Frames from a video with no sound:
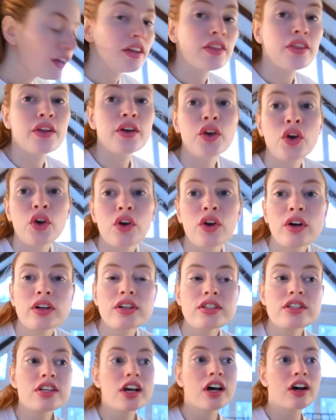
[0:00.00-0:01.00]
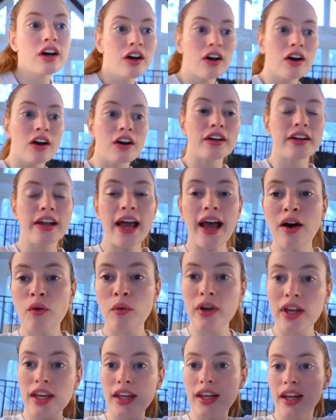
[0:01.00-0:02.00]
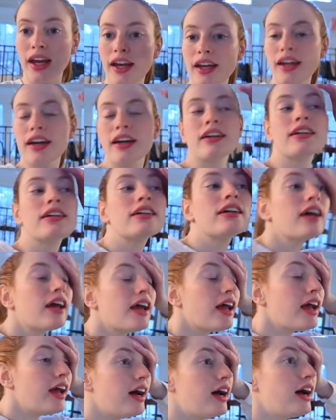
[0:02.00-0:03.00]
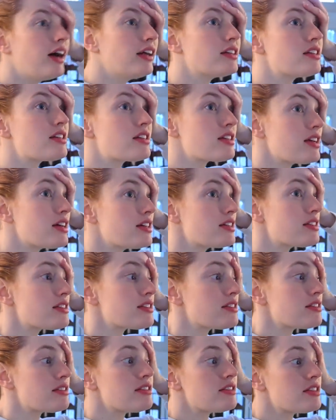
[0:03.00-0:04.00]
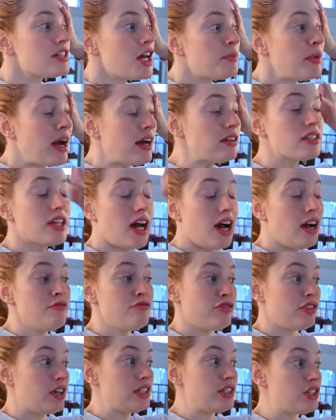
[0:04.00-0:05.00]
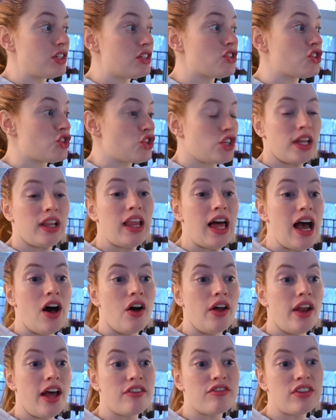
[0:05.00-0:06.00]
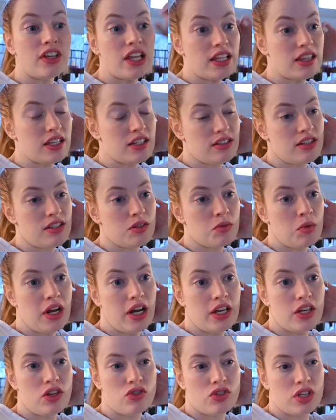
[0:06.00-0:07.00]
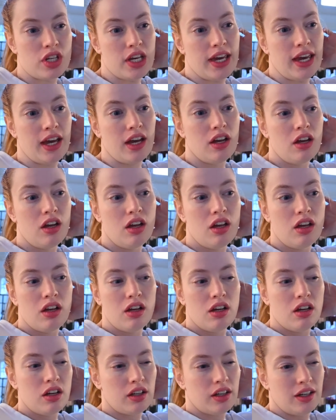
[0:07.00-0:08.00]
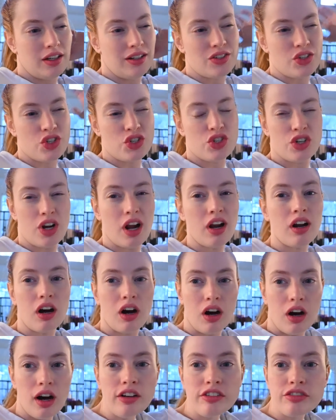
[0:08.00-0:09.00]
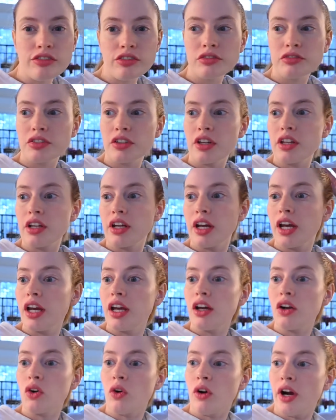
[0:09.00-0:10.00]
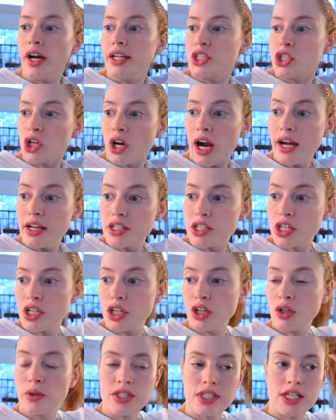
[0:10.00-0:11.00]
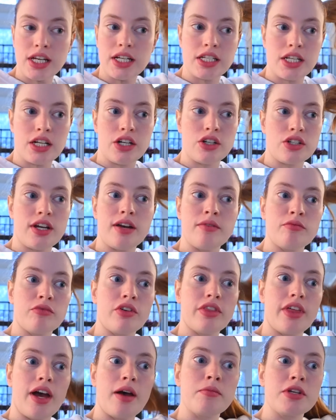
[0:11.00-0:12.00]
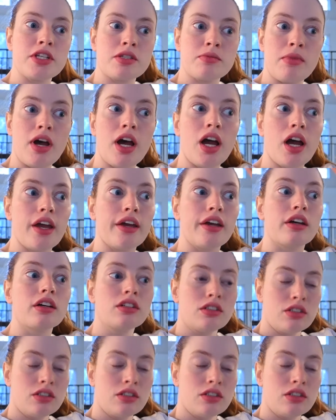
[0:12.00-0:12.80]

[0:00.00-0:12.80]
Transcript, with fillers: The girls are now eating, and it's about time for us to chill out. I feel like this is when I usually kind of shut off for the night, or I try to. It's like dinner time for them is my